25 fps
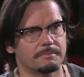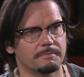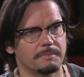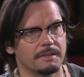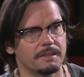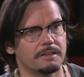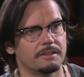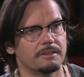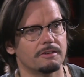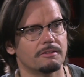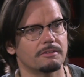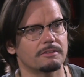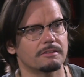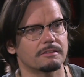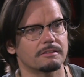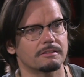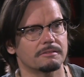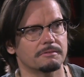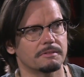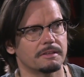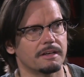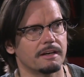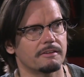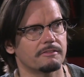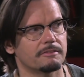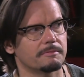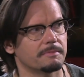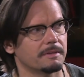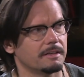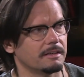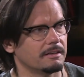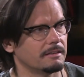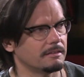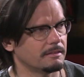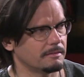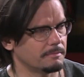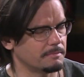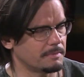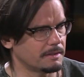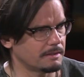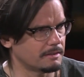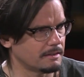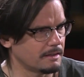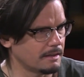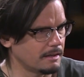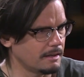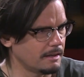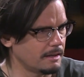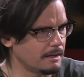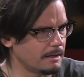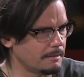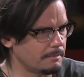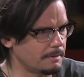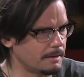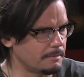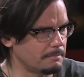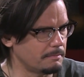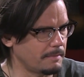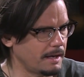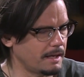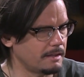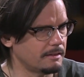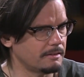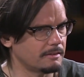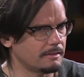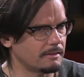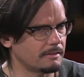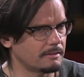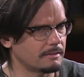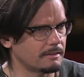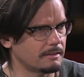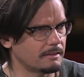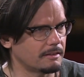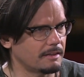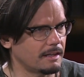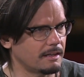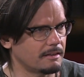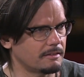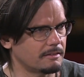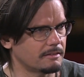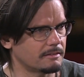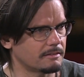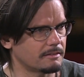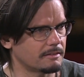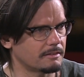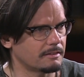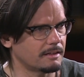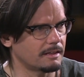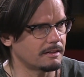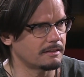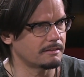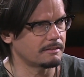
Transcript: mediocre or whatever. But in, but but men that are that